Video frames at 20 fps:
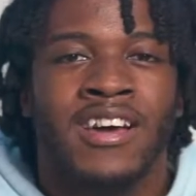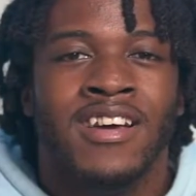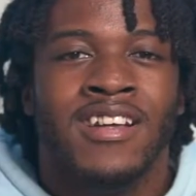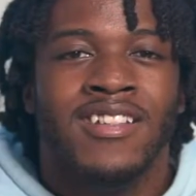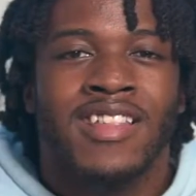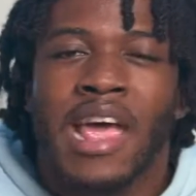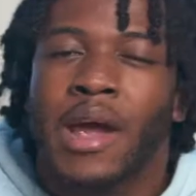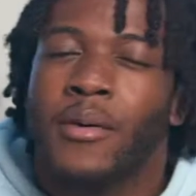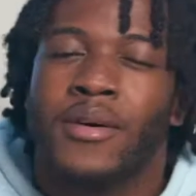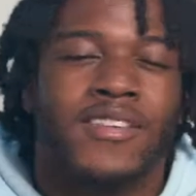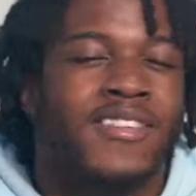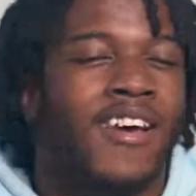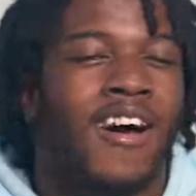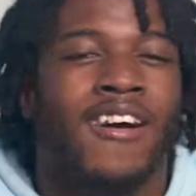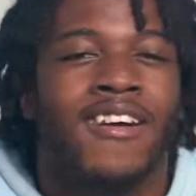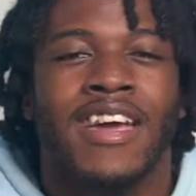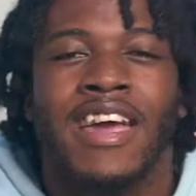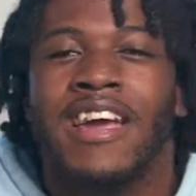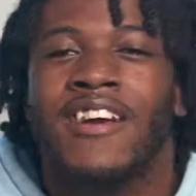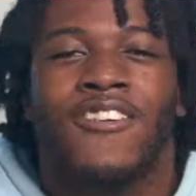They were
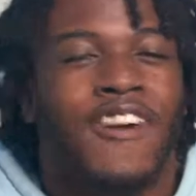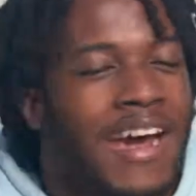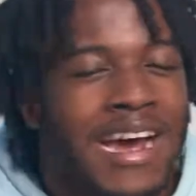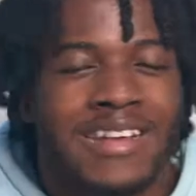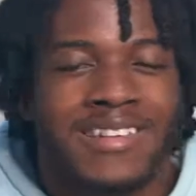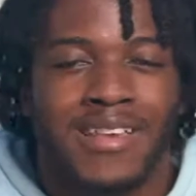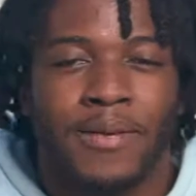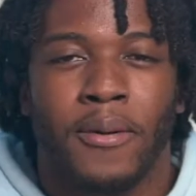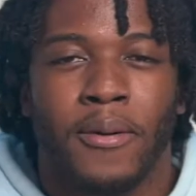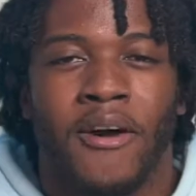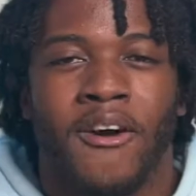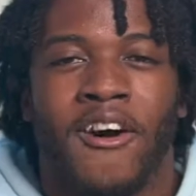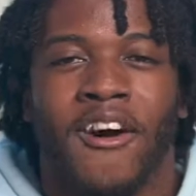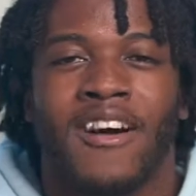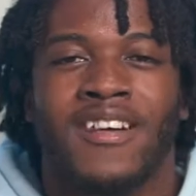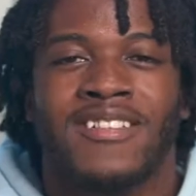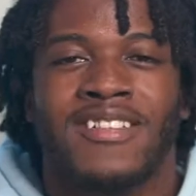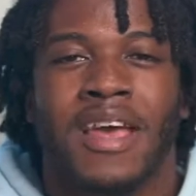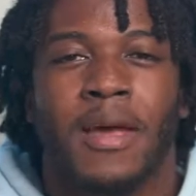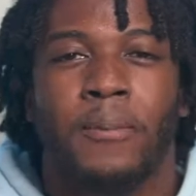talking crazy about
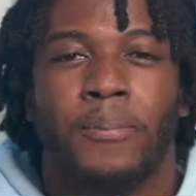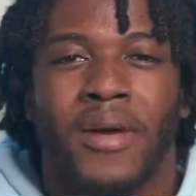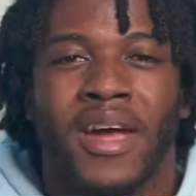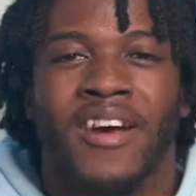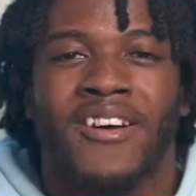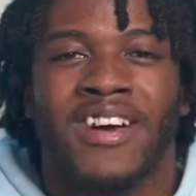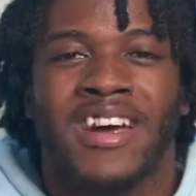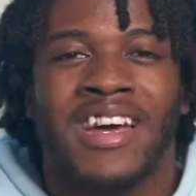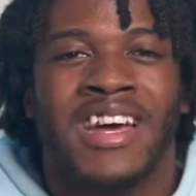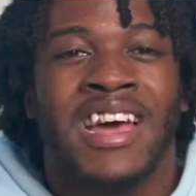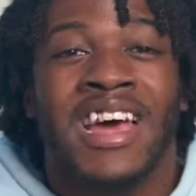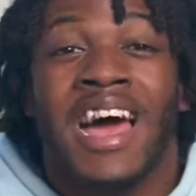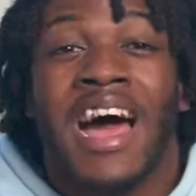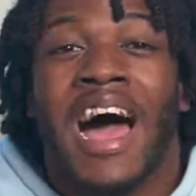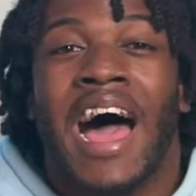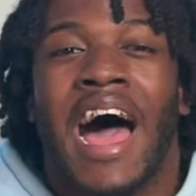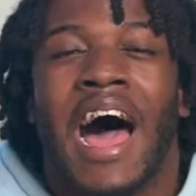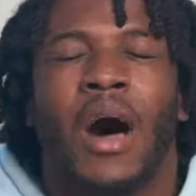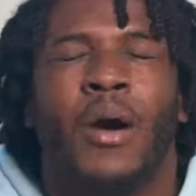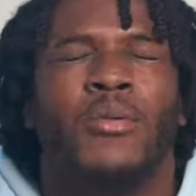RJ Barrett.
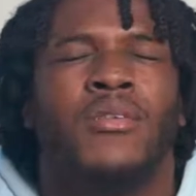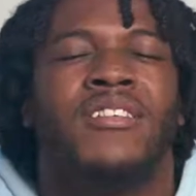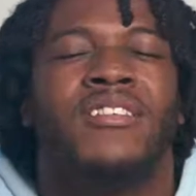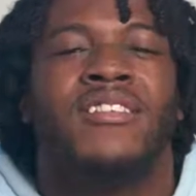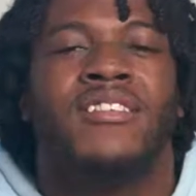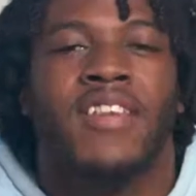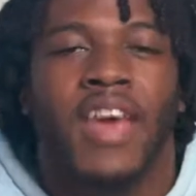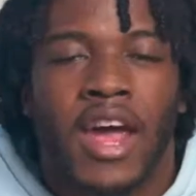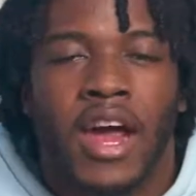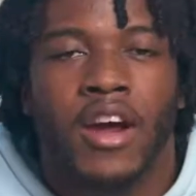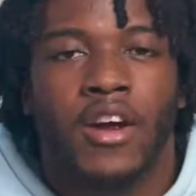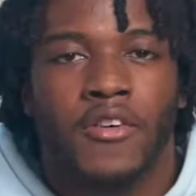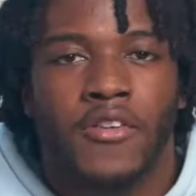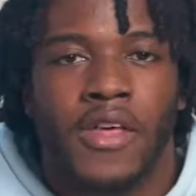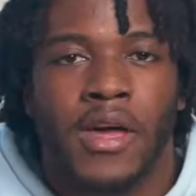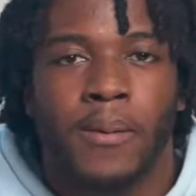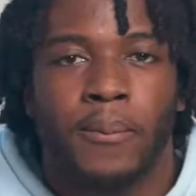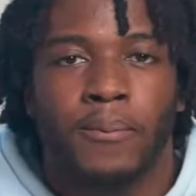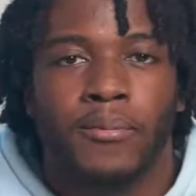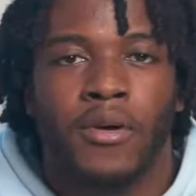How dare
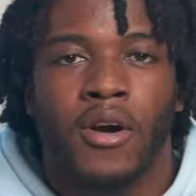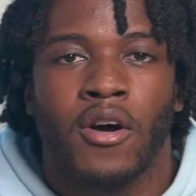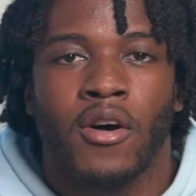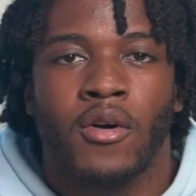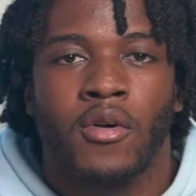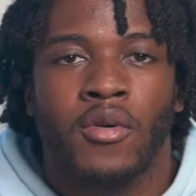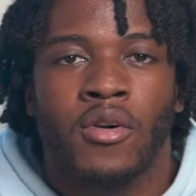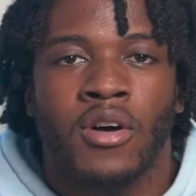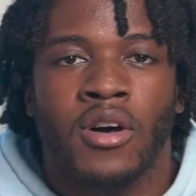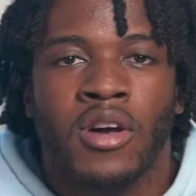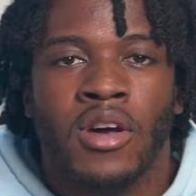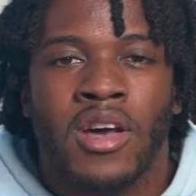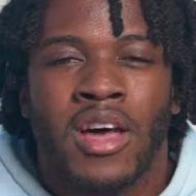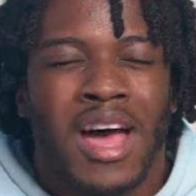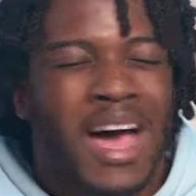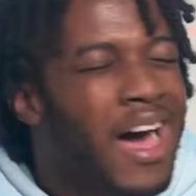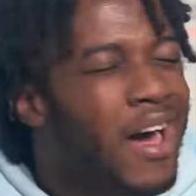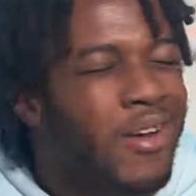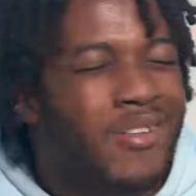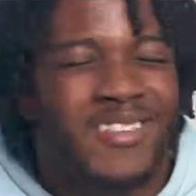them, bro?
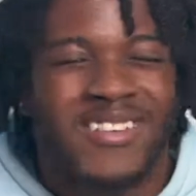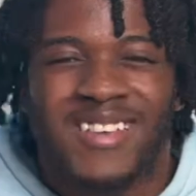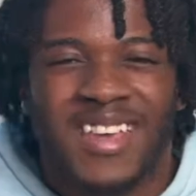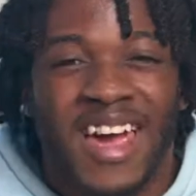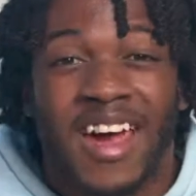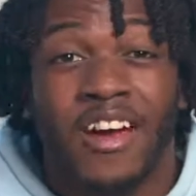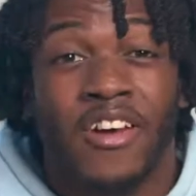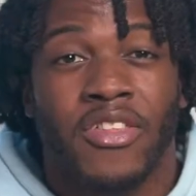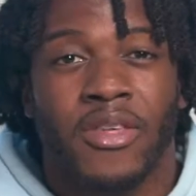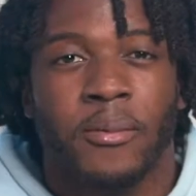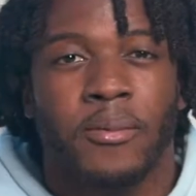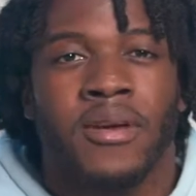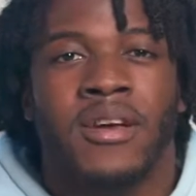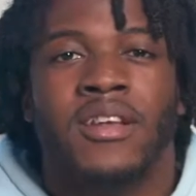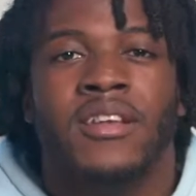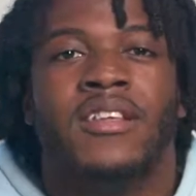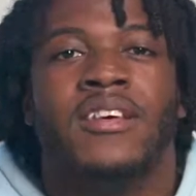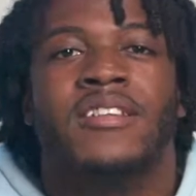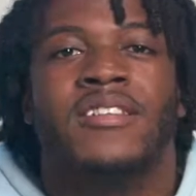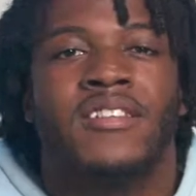How dare them?
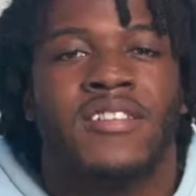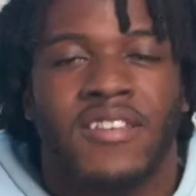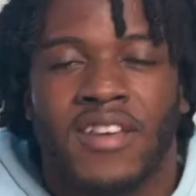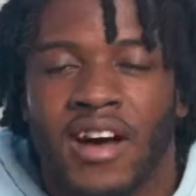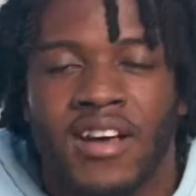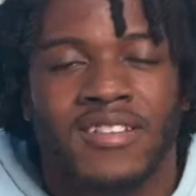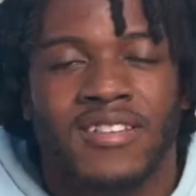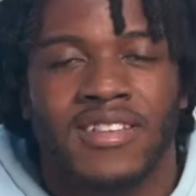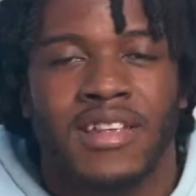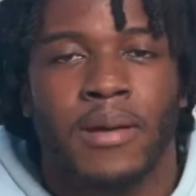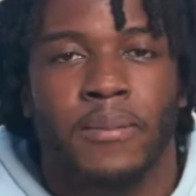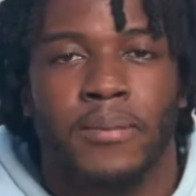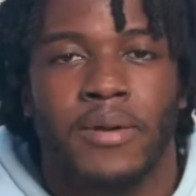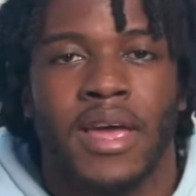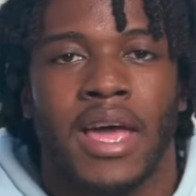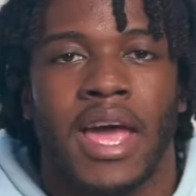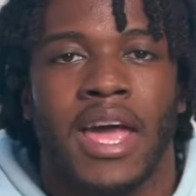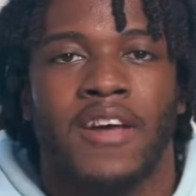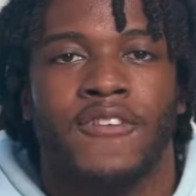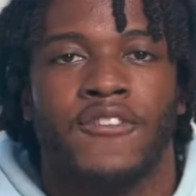Disgusting
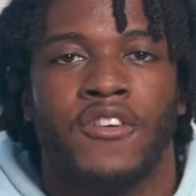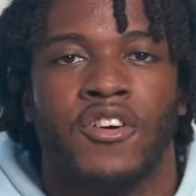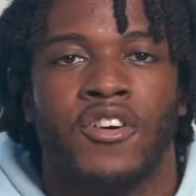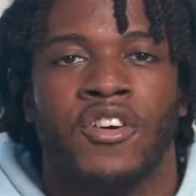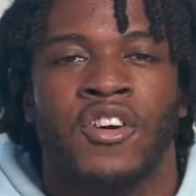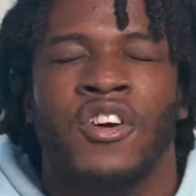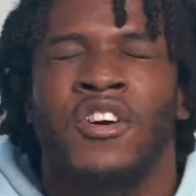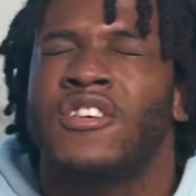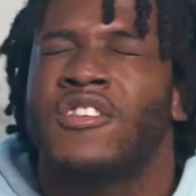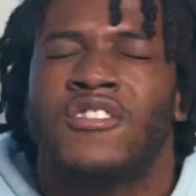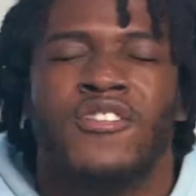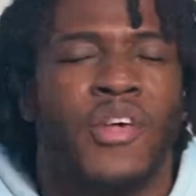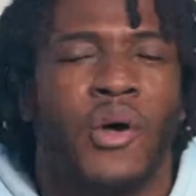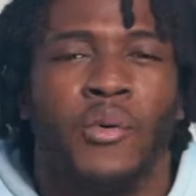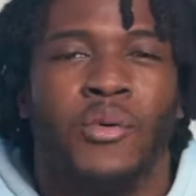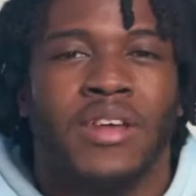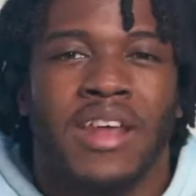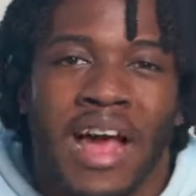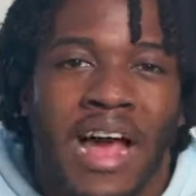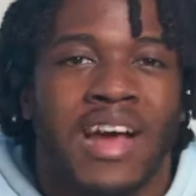behavior. So
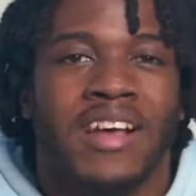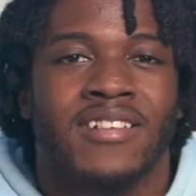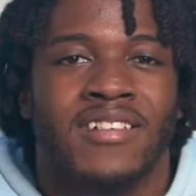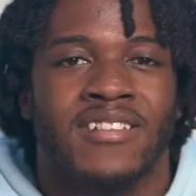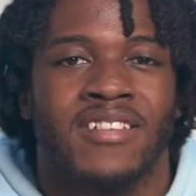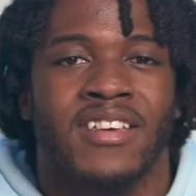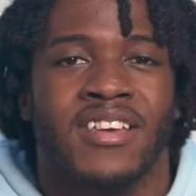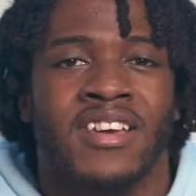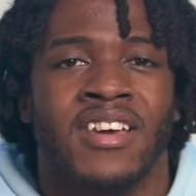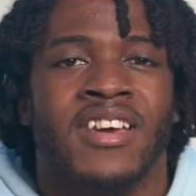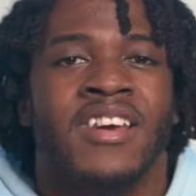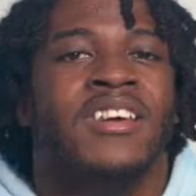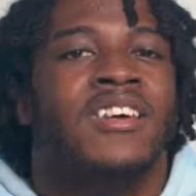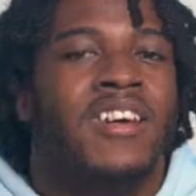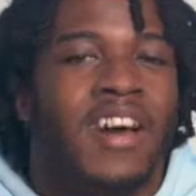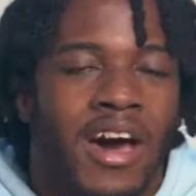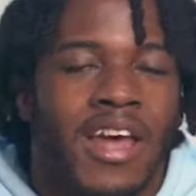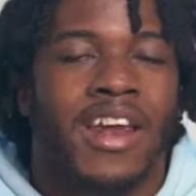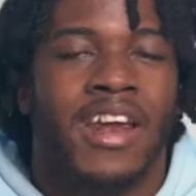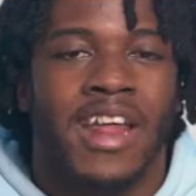nasty.
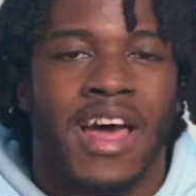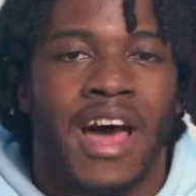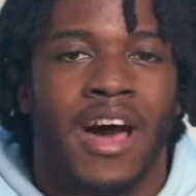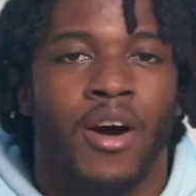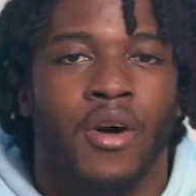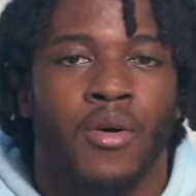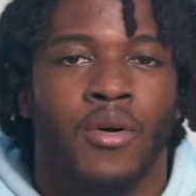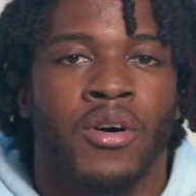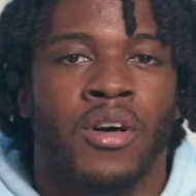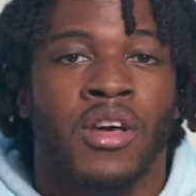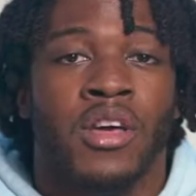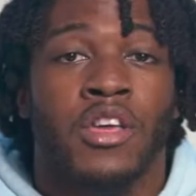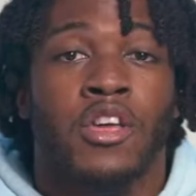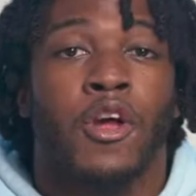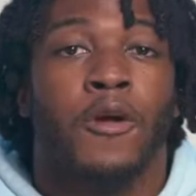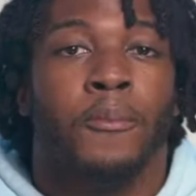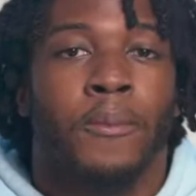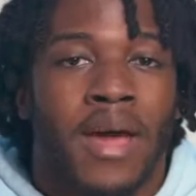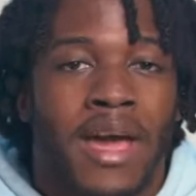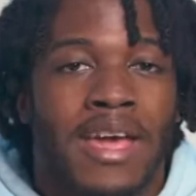Cut it out. You're
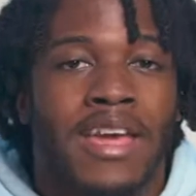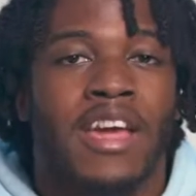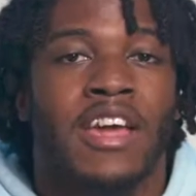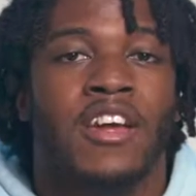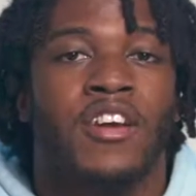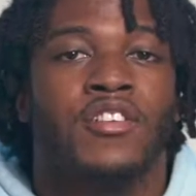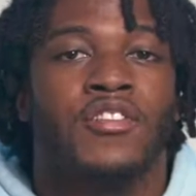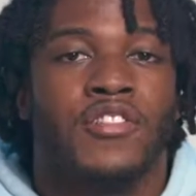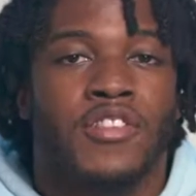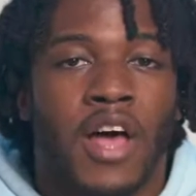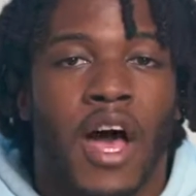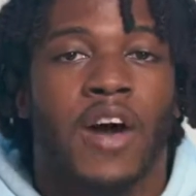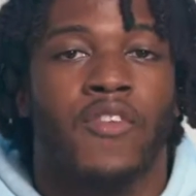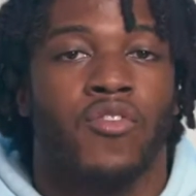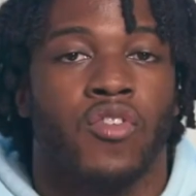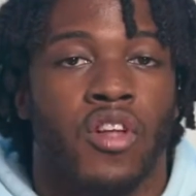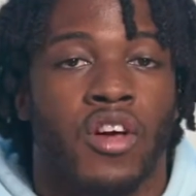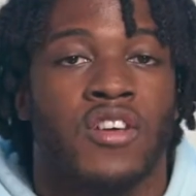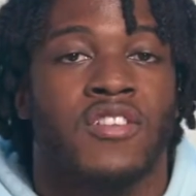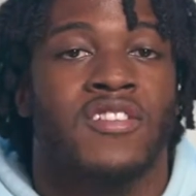making yourself
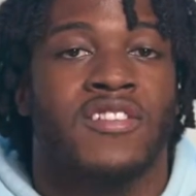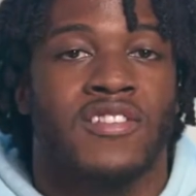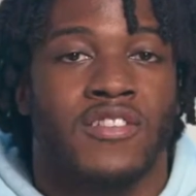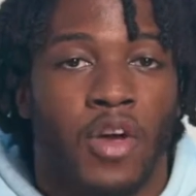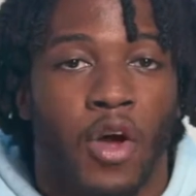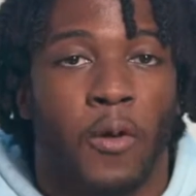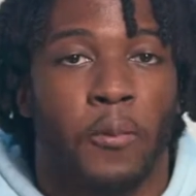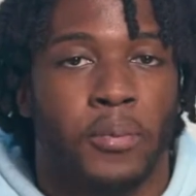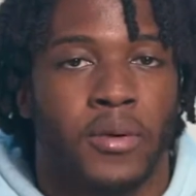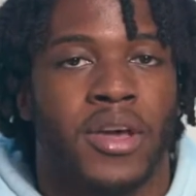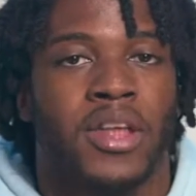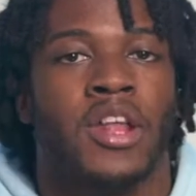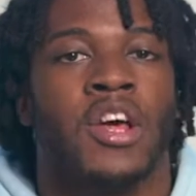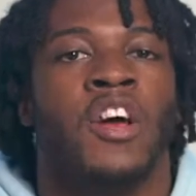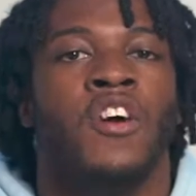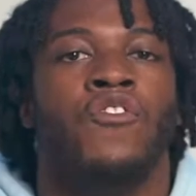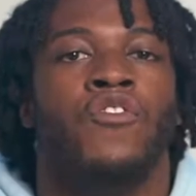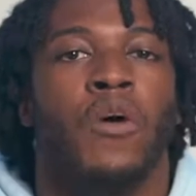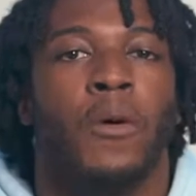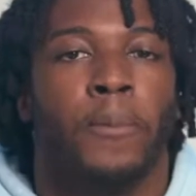look stupid
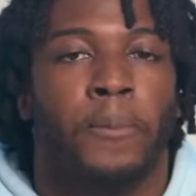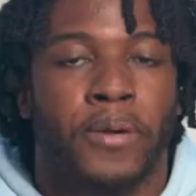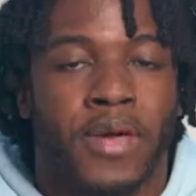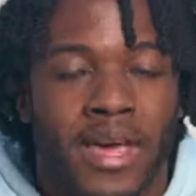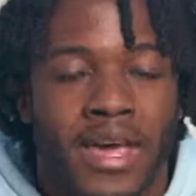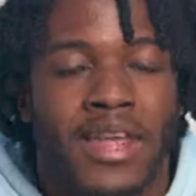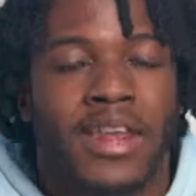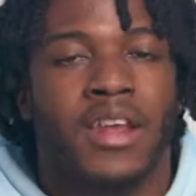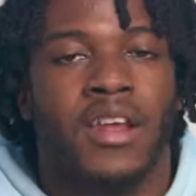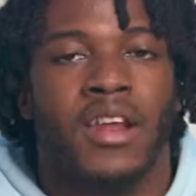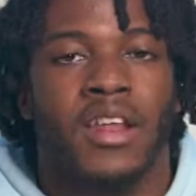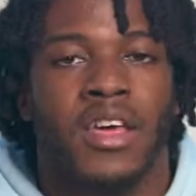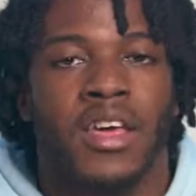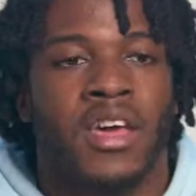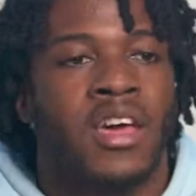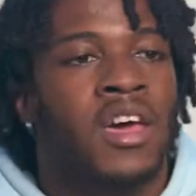repeatedly.